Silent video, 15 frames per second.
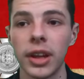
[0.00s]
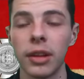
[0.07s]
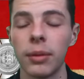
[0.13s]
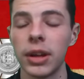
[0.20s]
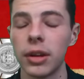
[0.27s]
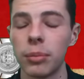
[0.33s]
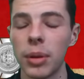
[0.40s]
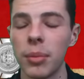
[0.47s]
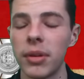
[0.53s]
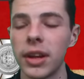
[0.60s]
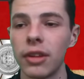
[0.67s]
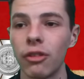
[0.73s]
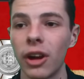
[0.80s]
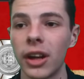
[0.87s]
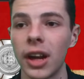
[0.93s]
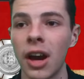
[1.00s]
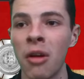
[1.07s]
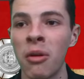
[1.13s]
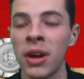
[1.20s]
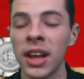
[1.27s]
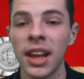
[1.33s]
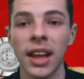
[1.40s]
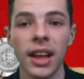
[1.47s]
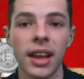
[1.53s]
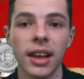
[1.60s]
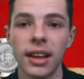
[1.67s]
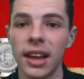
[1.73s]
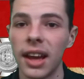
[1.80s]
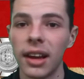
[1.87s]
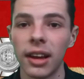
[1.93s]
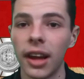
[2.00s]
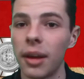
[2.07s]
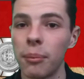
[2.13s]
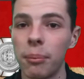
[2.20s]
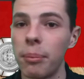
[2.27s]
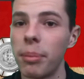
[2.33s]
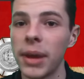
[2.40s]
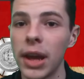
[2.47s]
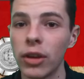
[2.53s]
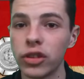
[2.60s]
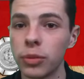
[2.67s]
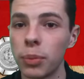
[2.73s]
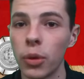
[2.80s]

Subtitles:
in the Premier League right now. Bielsa